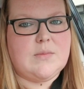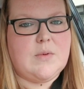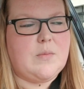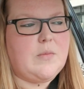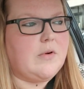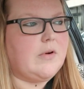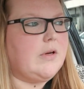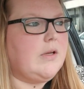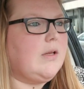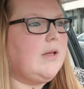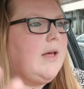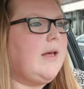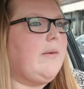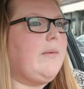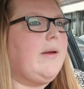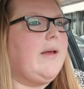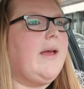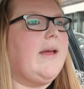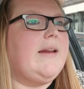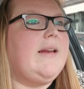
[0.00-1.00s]
Memorial
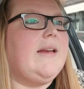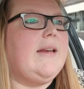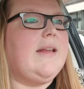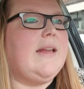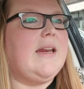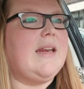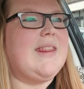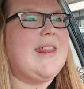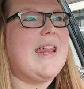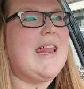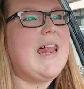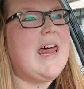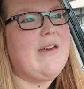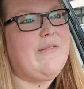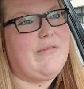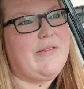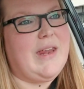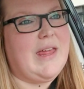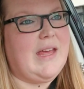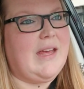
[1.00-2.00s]
Highway. I need to get in the
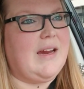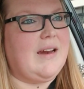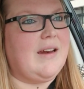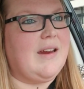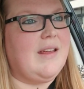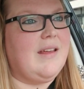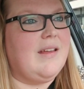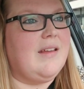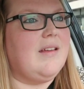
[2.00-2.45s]
left lane.